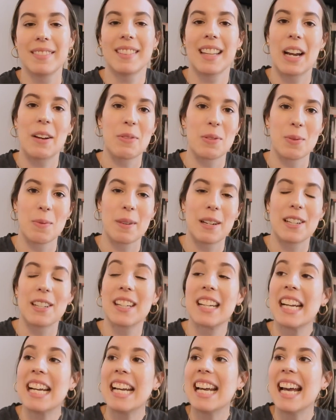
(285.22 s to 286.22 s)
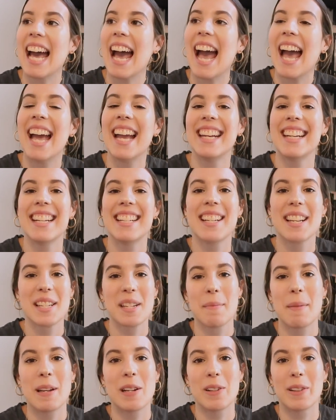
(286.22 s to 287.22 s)
That was weird. And it
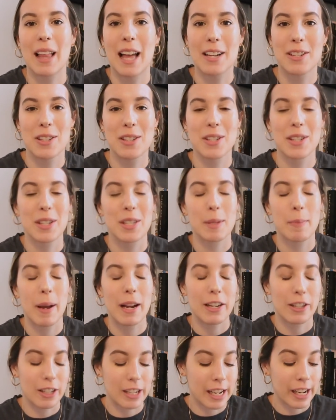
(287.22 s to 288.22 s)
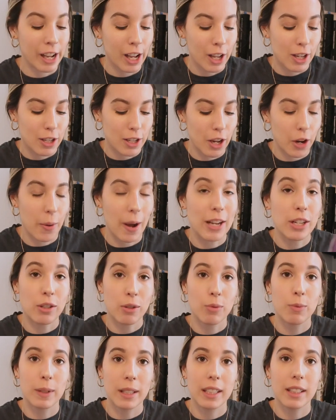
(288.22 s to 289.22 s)
doesn't make your lashes look spidery. So I
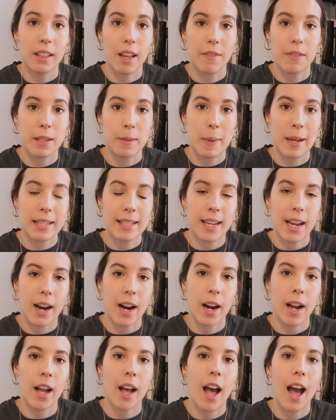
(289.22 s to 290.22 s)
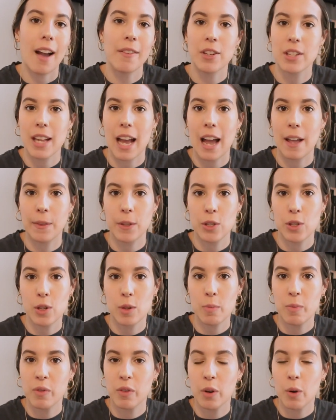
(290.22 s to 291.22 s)
do really love this mascara. I've just had this
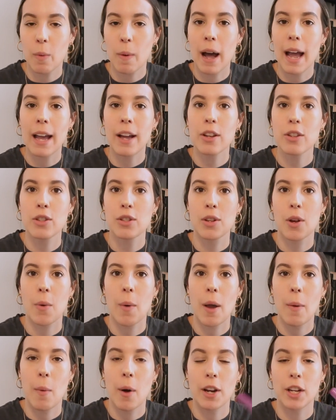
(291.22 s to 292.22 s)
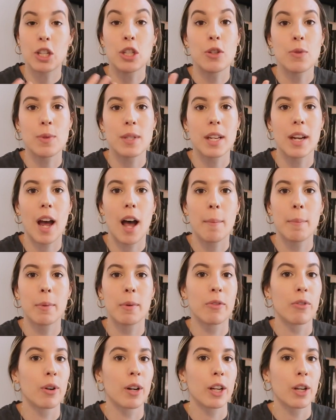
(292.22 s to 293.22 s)
tube for a while, so I want to use it up
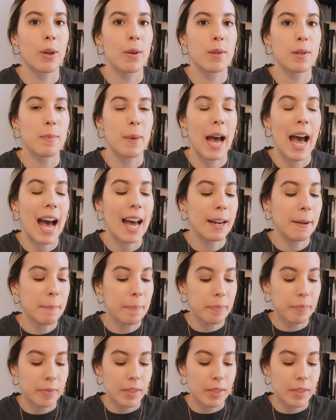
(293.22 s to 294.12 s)
before it goes bad.